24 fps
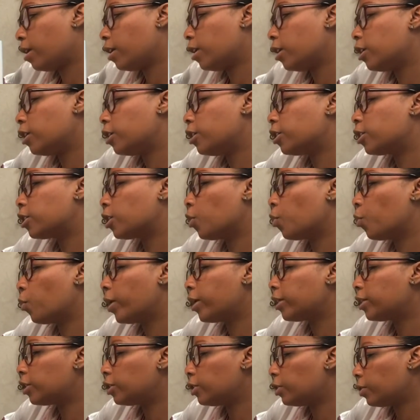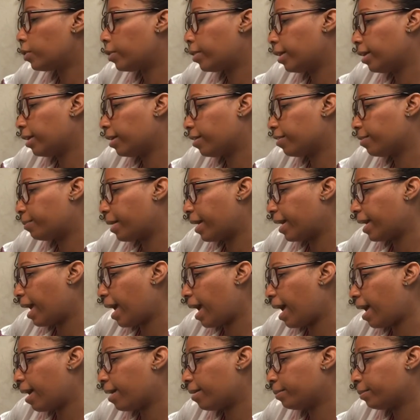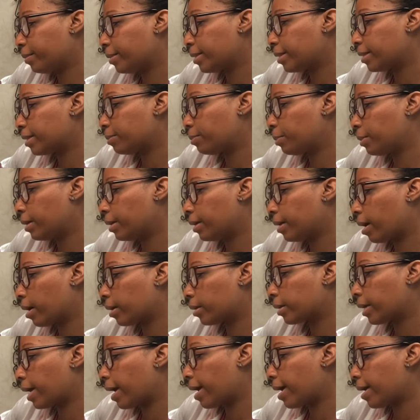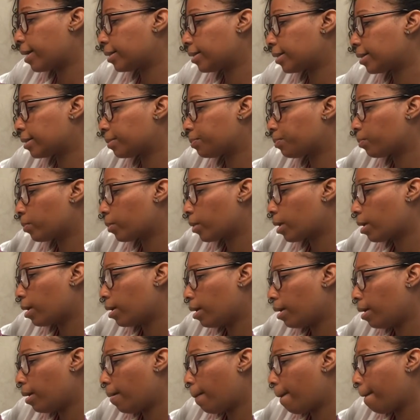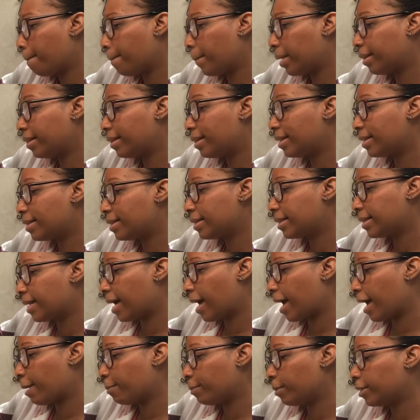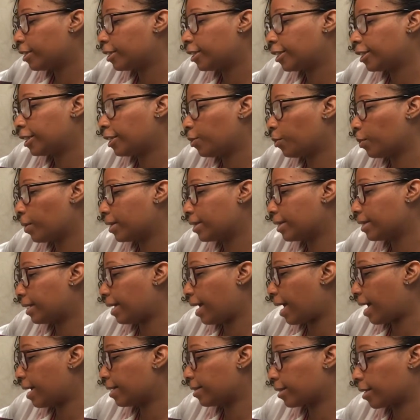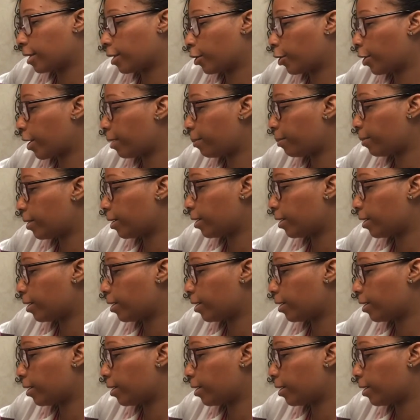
"So what do you think of my hat?" Mrs. Peacock asked. But this time, she wasn't asking Grandpa.